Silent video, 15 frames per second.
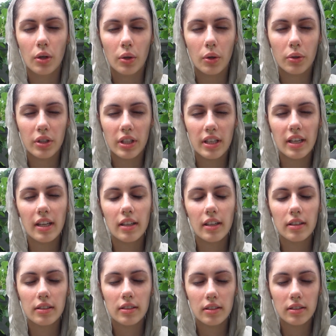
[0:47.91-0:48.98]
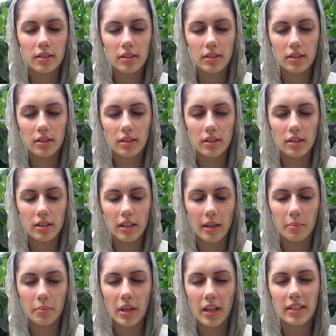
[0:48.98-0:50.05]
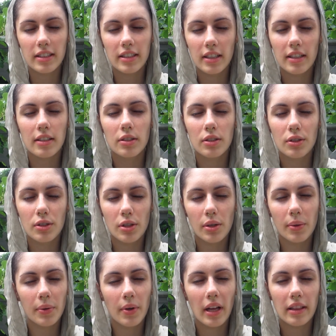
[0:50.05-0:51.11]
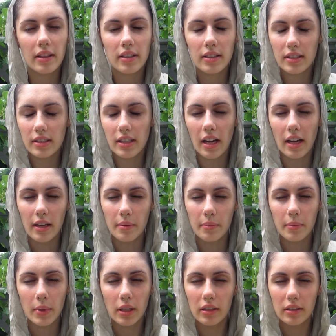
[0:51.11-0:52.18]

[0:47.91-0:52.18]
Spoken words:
greetings and blessings to you at this time.